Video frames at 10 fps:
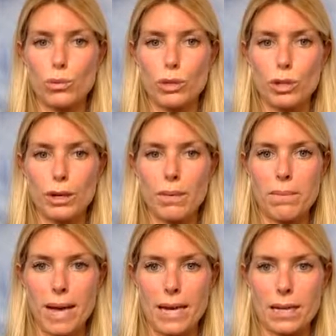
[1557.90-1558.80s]

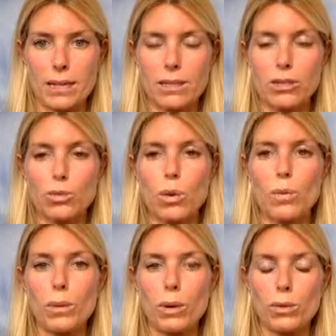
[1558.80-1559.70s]
resorption manner. This
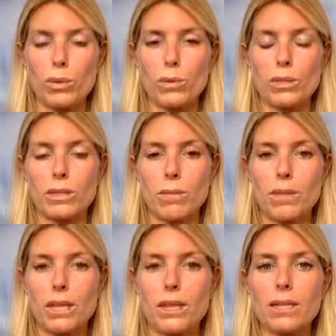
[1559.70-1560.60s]
is what we want. We want
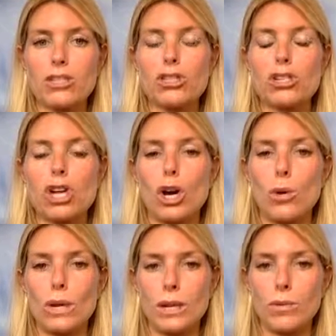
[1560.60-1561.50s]
something that
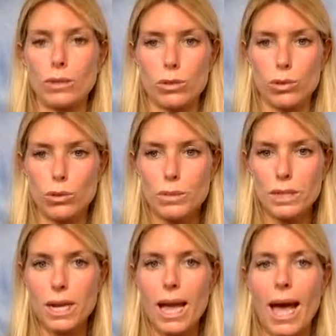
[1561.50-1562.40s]
slowly
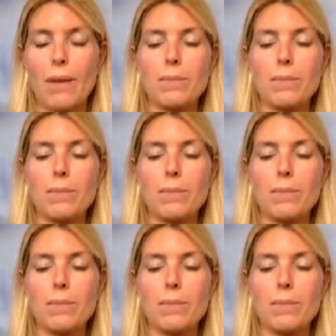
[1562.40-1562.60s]
resorbs